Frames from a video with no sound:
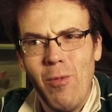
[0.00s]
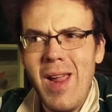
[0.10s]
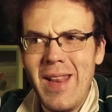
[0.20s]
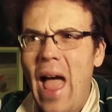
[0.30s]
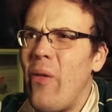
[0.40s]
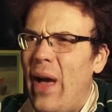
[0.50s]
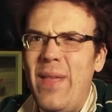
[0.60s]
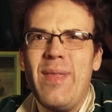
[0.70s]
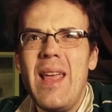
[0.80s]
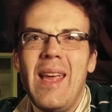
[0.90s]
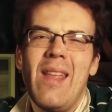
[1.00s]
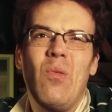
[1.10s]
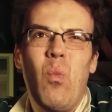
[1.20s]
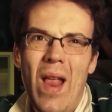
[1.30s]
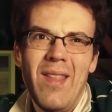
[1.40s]
Right now, I think it's
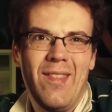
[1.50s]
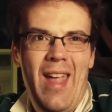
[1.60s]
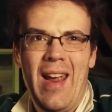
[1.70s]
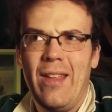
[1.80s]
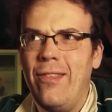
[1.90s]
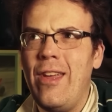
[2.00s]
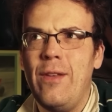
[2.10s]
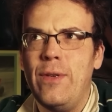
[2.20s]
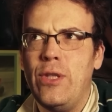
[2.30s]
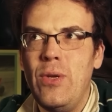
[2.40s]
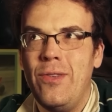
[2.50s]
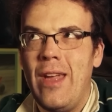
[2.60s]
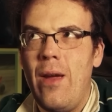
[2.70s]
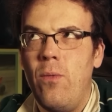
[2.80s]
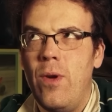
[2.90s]
Wednesday instead of a
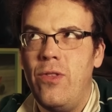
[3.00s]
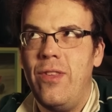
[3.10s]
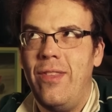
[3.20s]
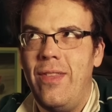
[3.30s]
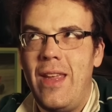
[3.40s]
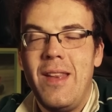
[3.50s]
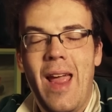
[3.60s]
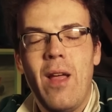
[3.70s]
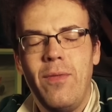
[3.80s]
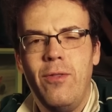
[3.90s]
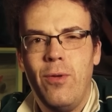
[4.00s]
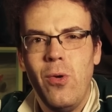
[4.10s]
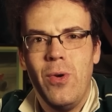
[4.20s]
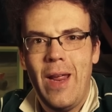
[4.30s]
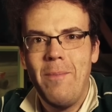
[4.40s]
Tuesday, which is the day of this
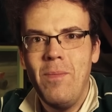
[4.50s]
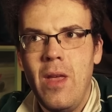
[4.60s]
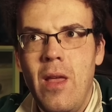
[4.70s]
recording.